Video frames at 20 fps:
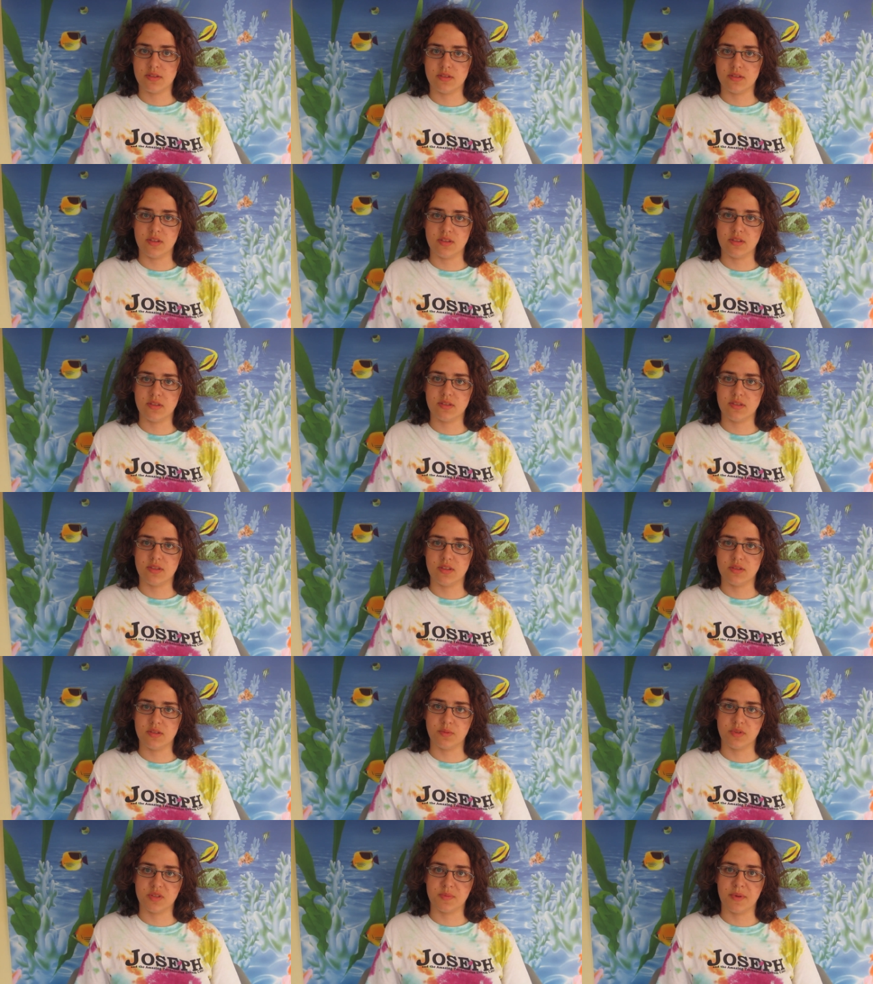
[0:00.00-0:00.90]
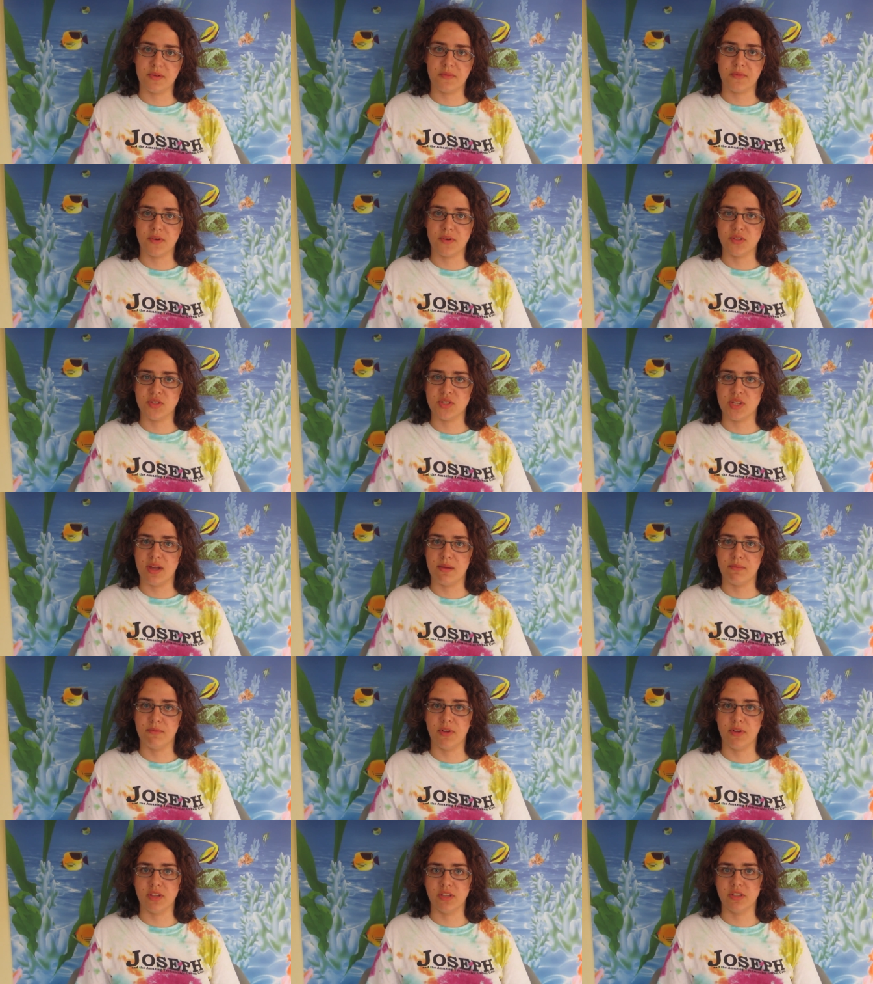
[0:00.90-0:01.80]
since this was my first
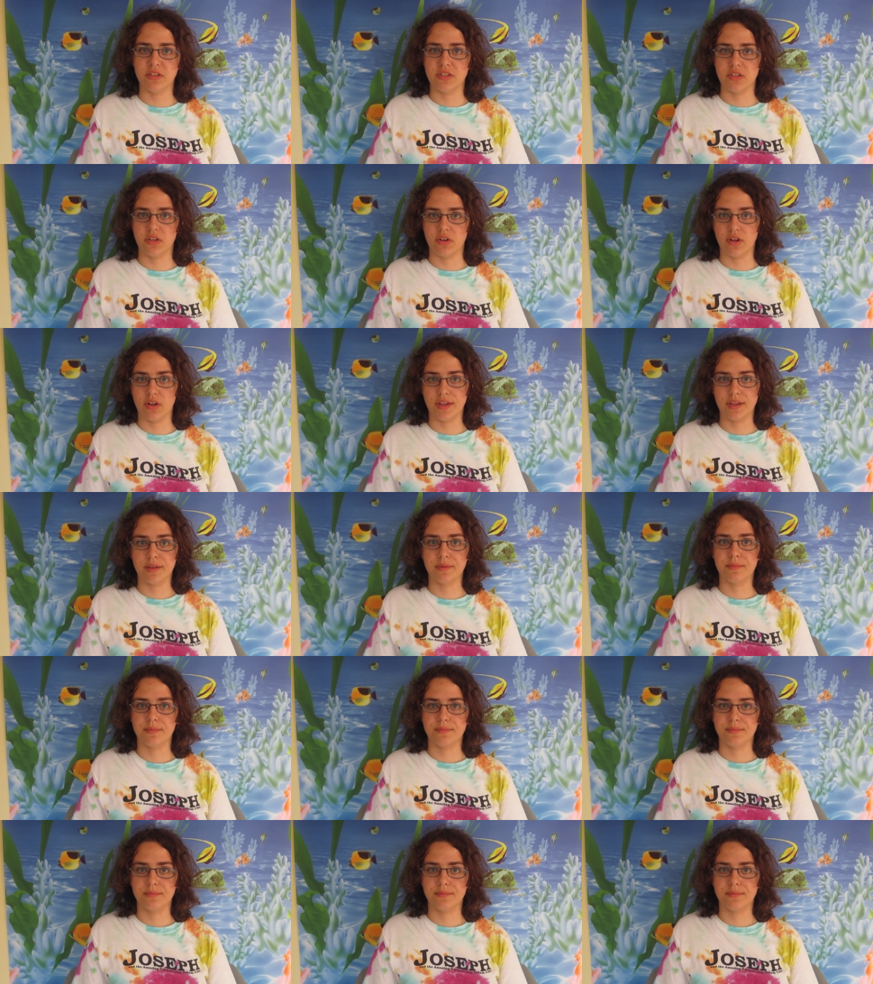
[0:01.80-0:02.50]
time volunteering.